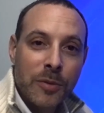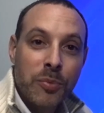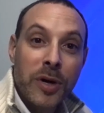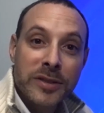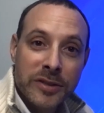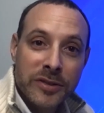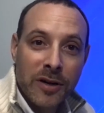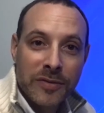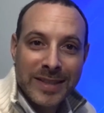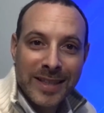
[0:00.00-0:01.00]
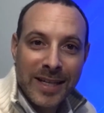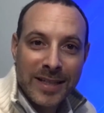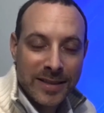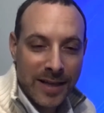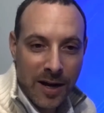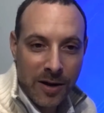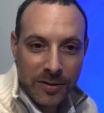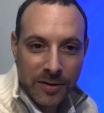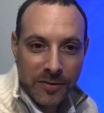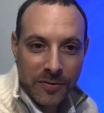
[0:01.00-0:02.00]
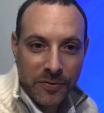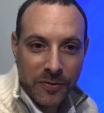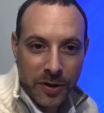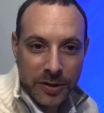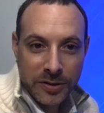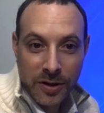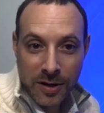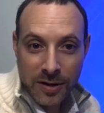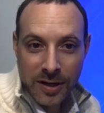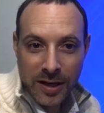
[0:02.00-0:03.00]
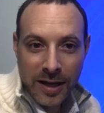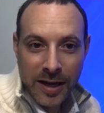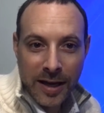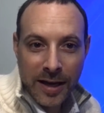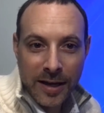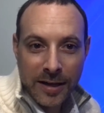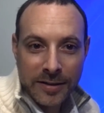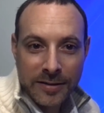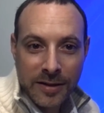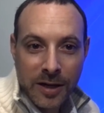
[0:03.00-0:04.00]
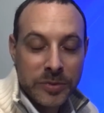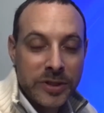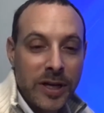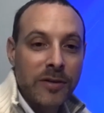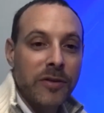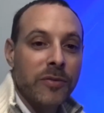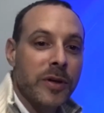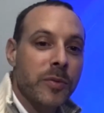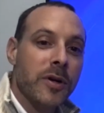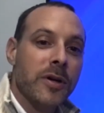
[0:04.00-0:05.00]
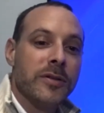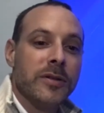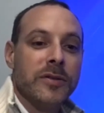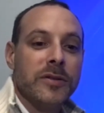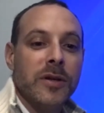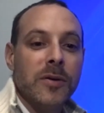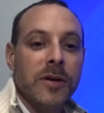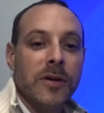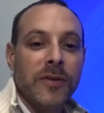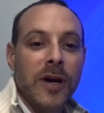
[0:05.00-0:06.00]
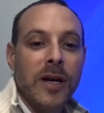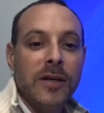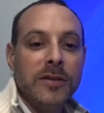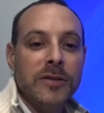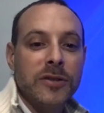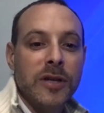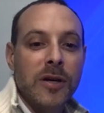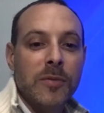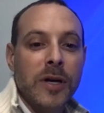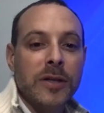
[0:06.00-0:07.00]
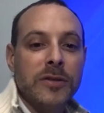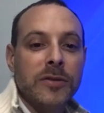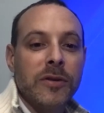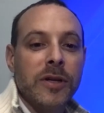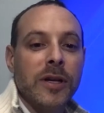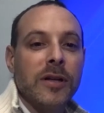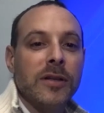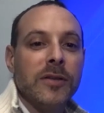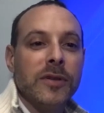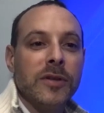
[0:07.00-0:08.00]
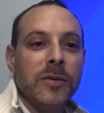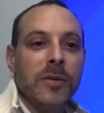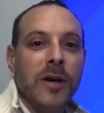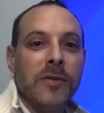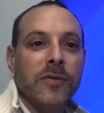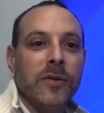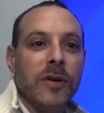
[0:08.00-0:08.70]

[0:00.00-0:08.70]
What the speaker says: president's office lays it out for us all. And it comes down to 3 words. And so if I share my screen, I'll even do that for you.